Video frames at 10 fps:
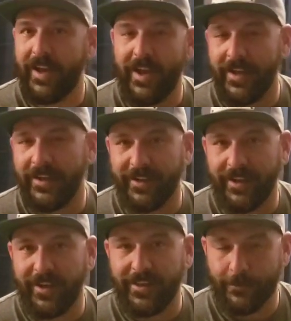and
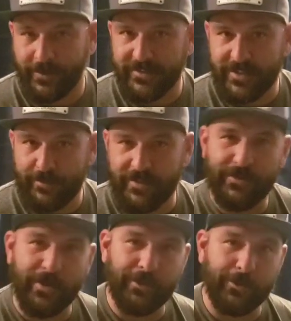they wouldn't accept it,
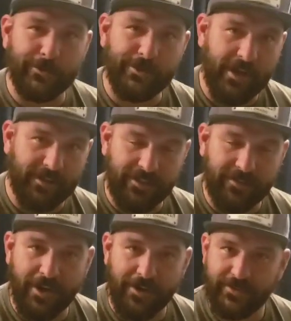so I had to go track
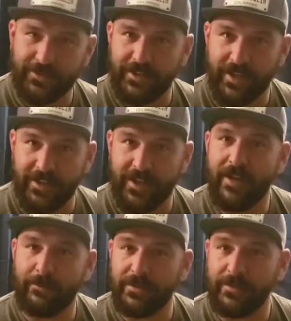down the officer again and
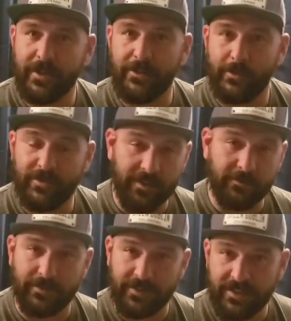have him give me another one.
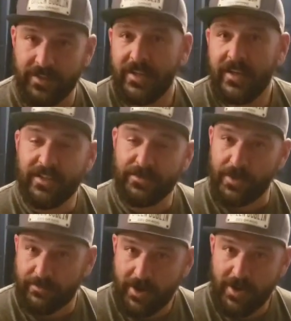Thankfully, he's
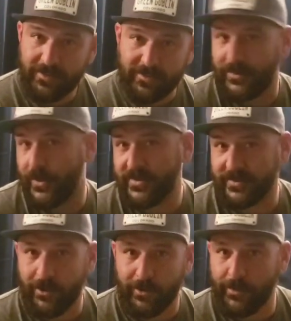my friend, and so I
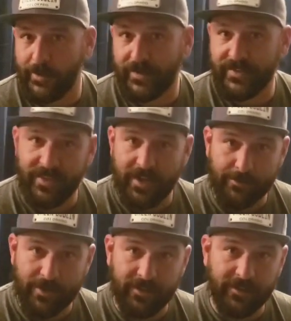just called him up and I said,
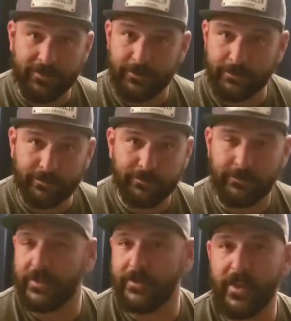"Hey man, can you
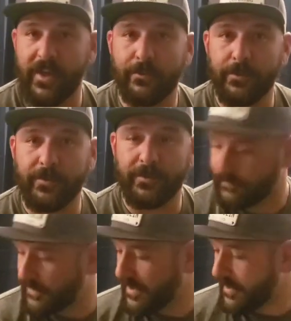redo that for me?"
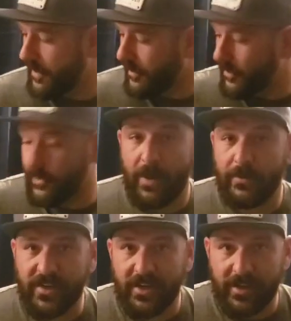So that
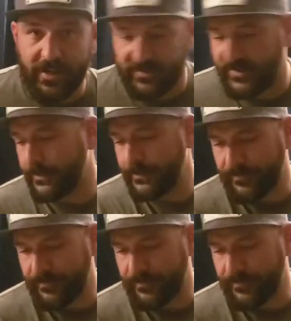was kind of nice.